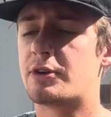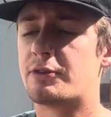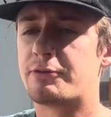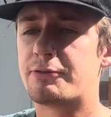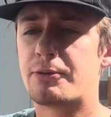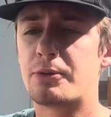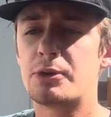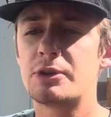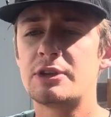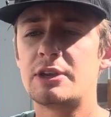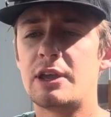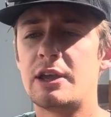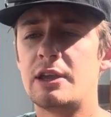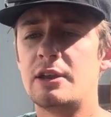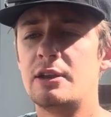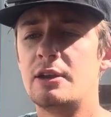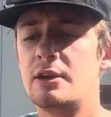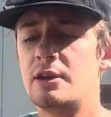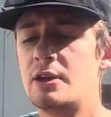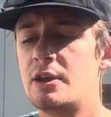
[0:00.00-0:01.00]
are
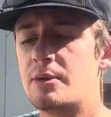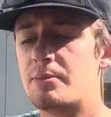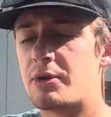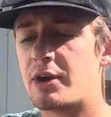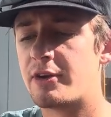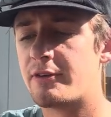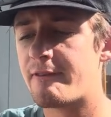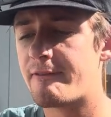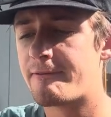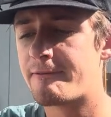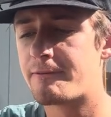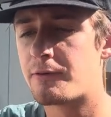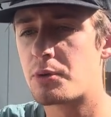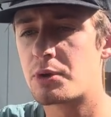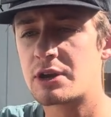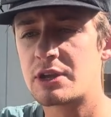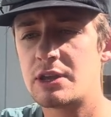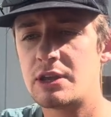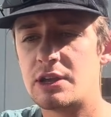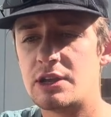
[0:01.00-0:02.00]
48 by
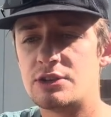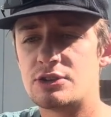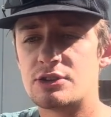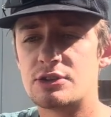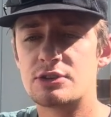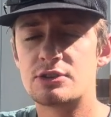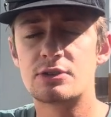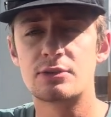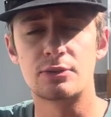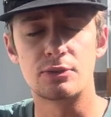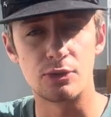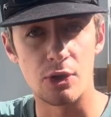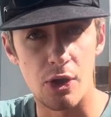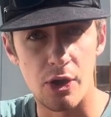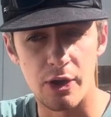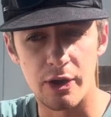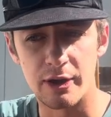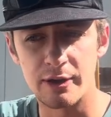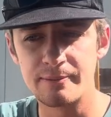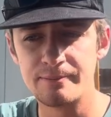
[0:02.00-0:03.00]
40 inches
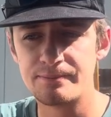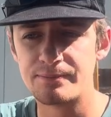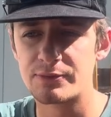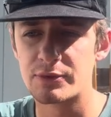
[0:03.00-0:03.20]
long.